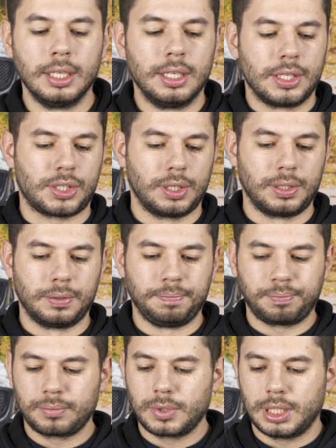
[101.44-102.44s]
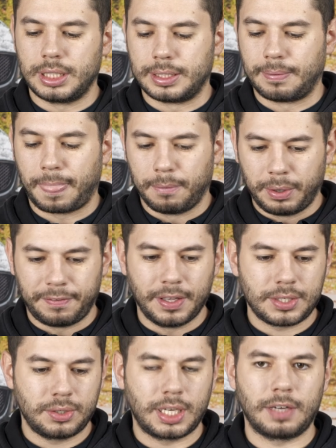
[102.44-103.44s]
So with
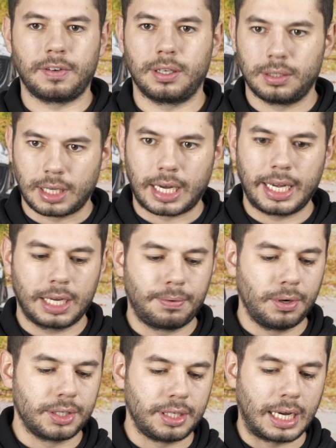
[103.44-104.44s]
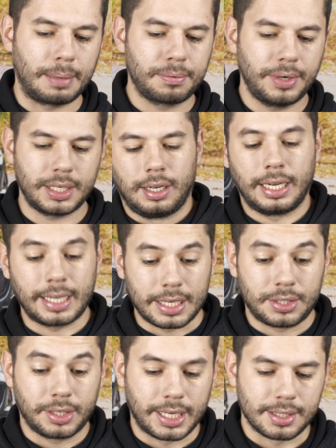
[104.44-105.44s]
this you have a high quality upgrade.
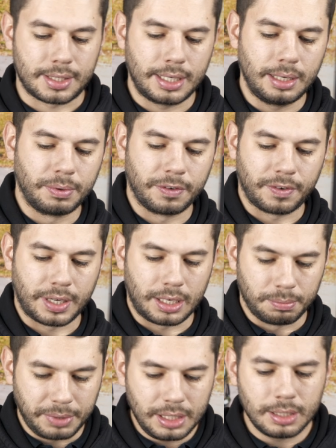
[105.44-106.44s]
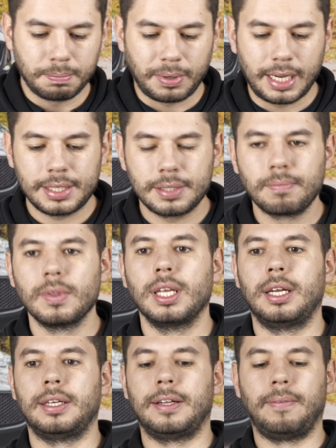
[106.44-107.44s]
As you can see with an aluminium plate,
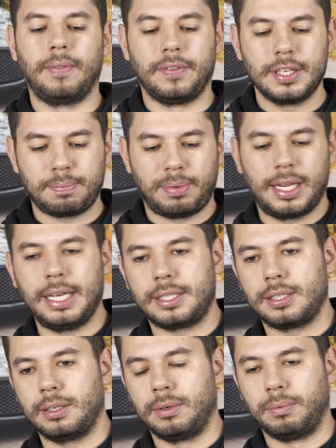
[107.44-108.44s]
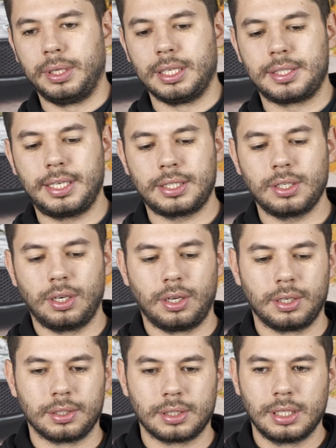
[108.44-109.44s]
this plate will sit
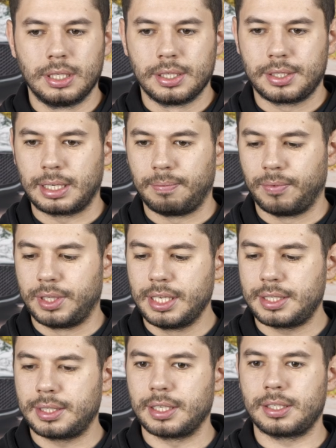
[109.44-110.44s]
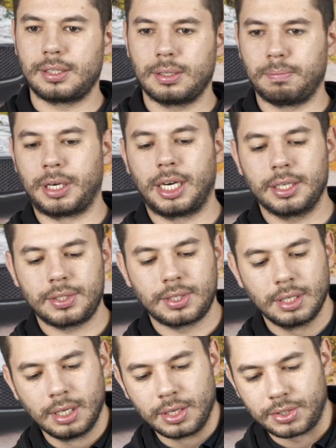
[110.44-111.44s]
on some distance parts,
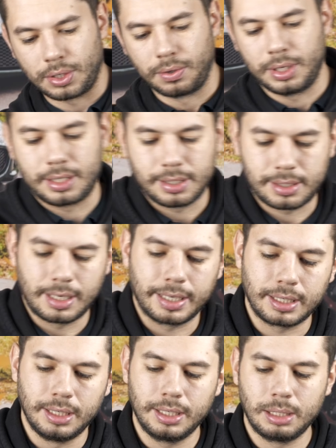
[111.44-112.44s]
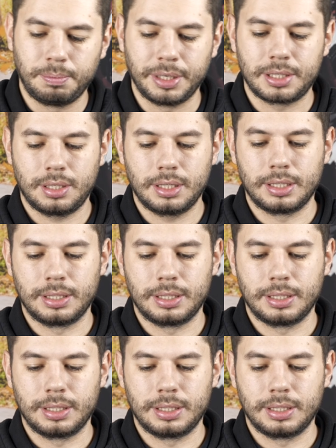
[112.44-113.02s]
so it's a little bit